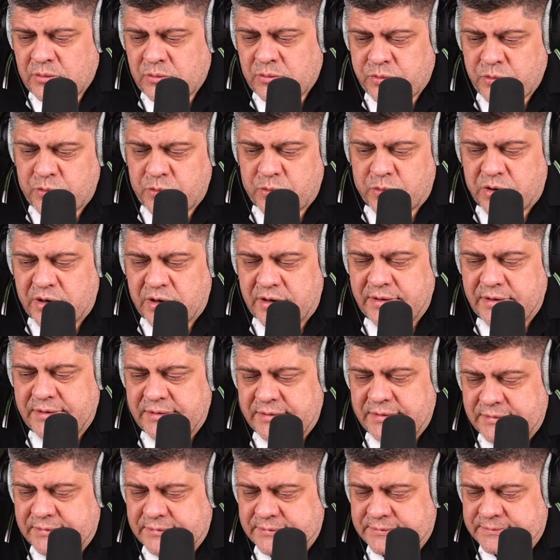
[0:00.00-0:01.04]
Whew.
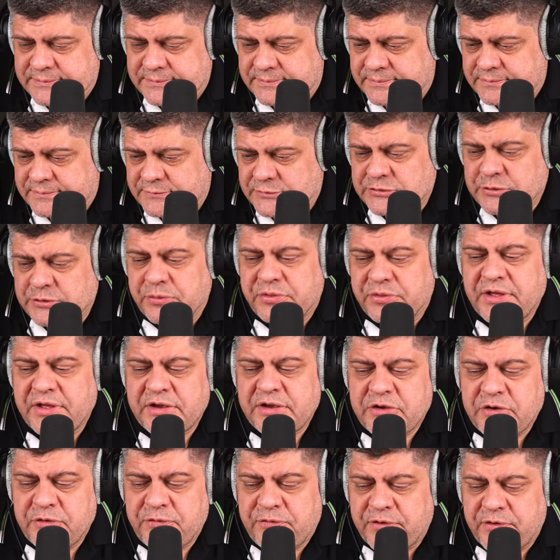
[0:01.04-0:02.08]
so
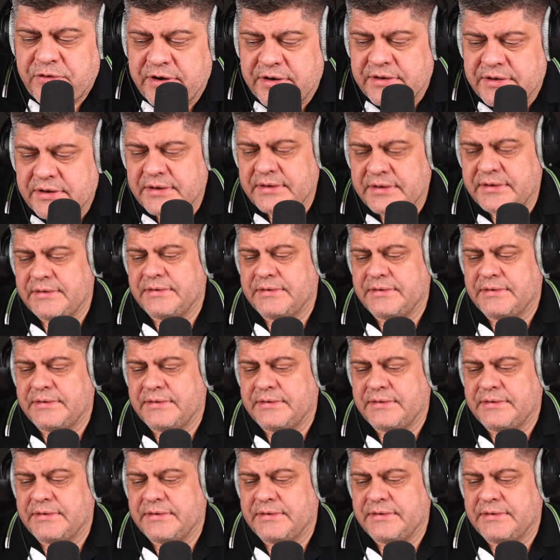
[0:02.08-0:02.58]
thank you friend